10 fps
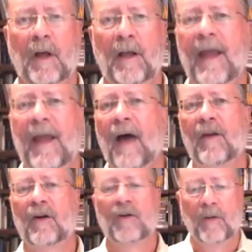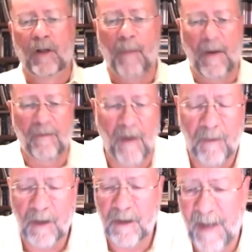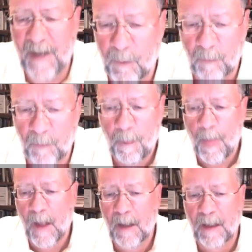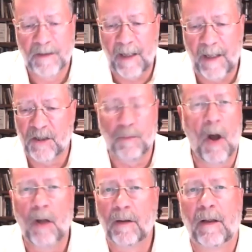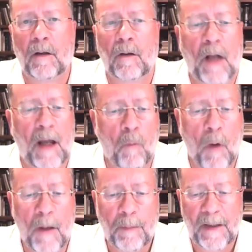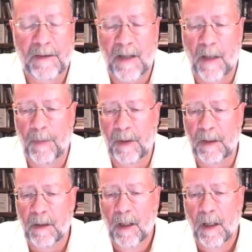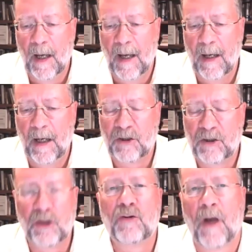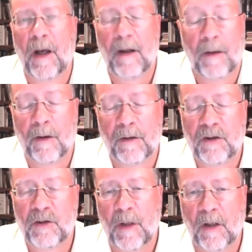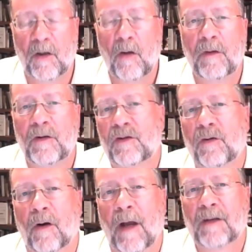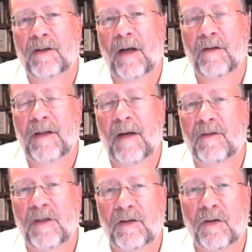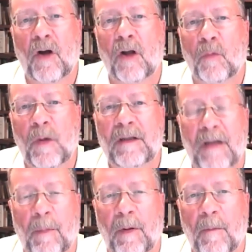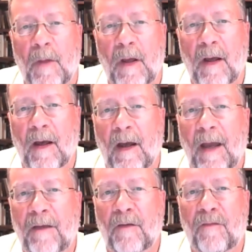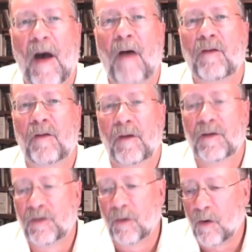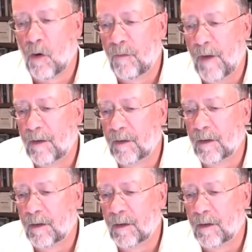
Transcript: now that are doing it. My favorite example is a small little one-place company, a clothing store actually out in San Francisco called Wingtip. And the founder of the store, co-founder,